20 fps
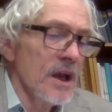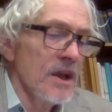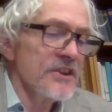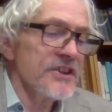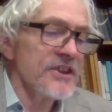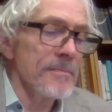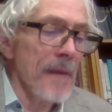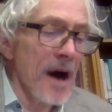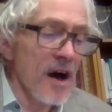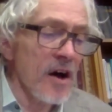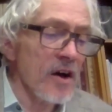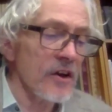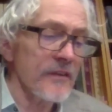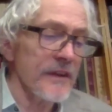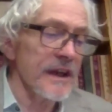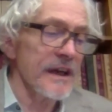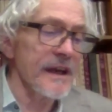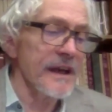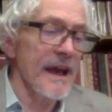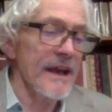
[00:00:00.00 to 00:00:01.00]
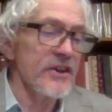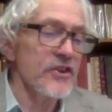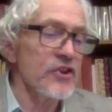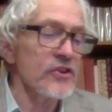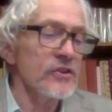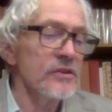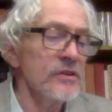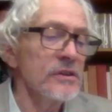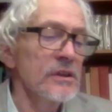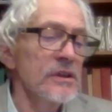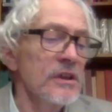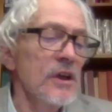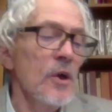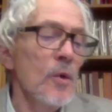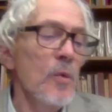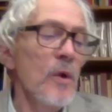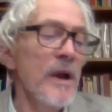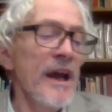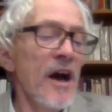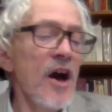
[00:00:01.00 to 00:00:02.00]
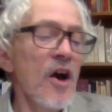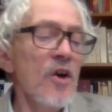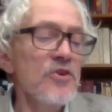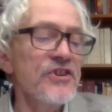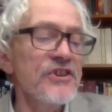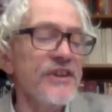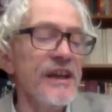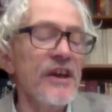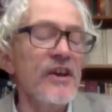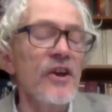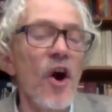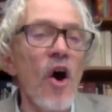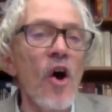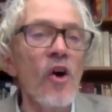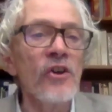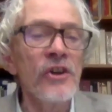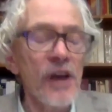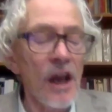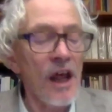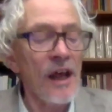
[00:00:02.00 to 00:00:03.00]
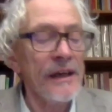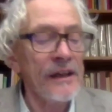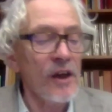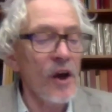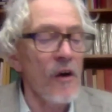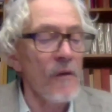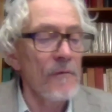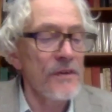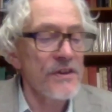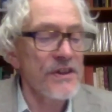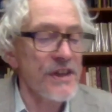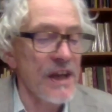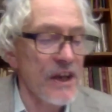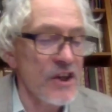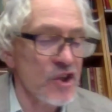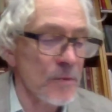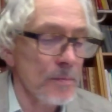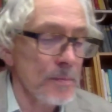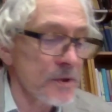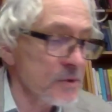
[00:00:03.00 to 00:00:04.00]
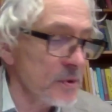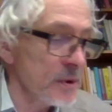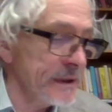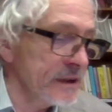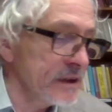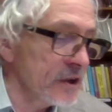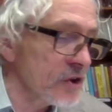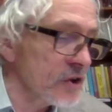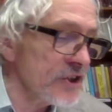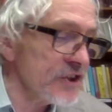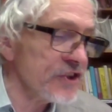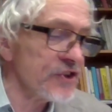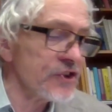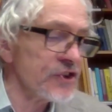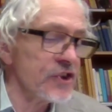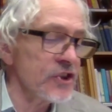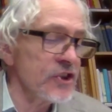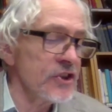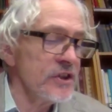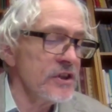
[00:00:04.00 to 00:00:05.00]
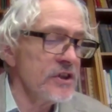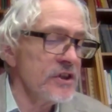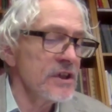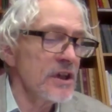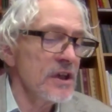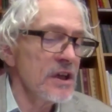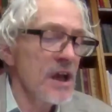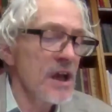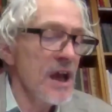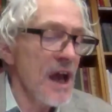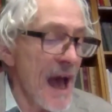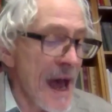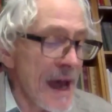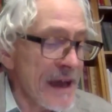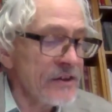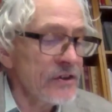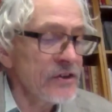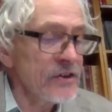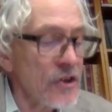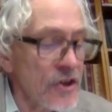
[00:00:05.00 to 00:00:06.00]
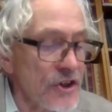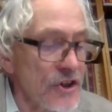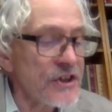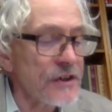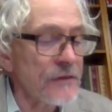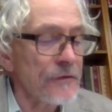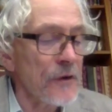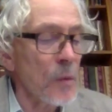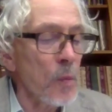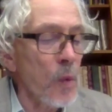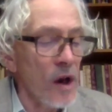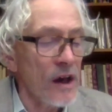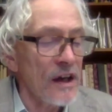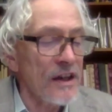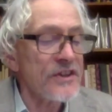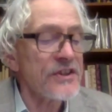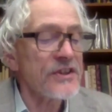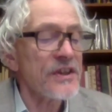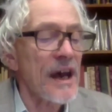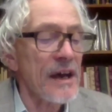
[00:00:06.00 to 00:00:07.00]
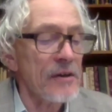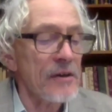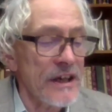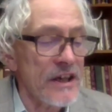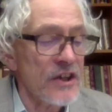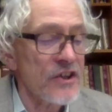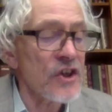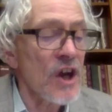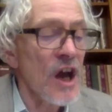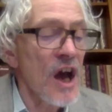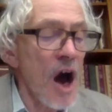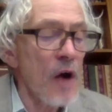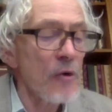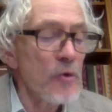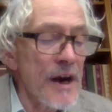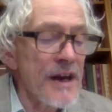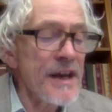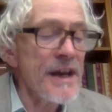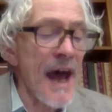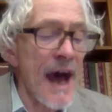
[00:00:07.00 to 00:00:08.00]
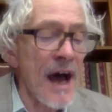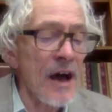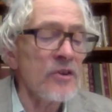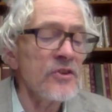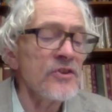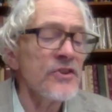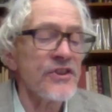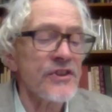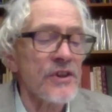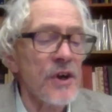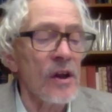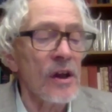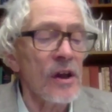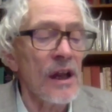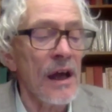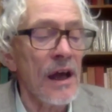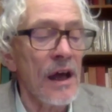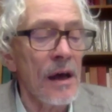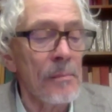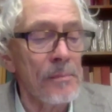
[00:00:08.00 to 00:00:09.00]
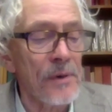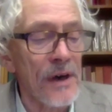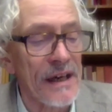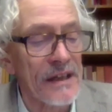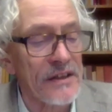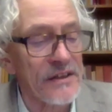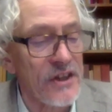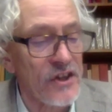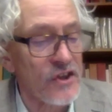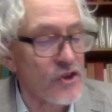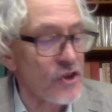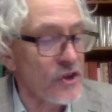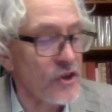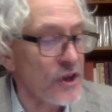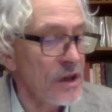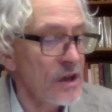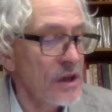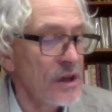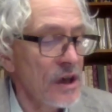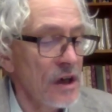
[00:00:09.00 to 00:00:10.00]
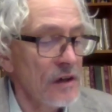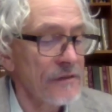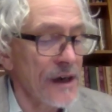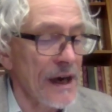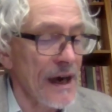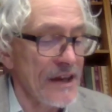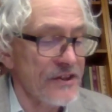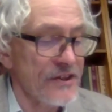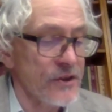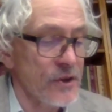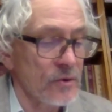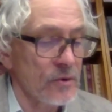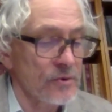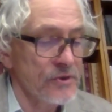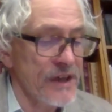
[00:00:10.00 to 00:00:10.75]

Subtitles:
To mark the occasion, we are hosting an online conversation between Christian and Christopher Wallis, Harish, a renowned scholar and practitioner of classical